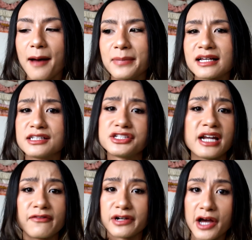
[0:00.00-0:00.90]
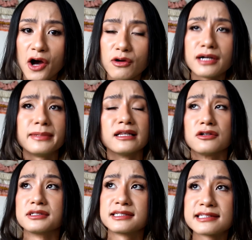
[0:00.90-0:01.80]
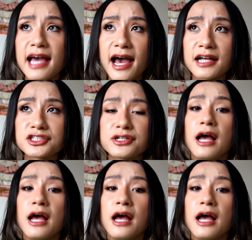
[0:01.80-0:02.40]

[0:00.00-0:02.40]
because you never know, could be a little sketch.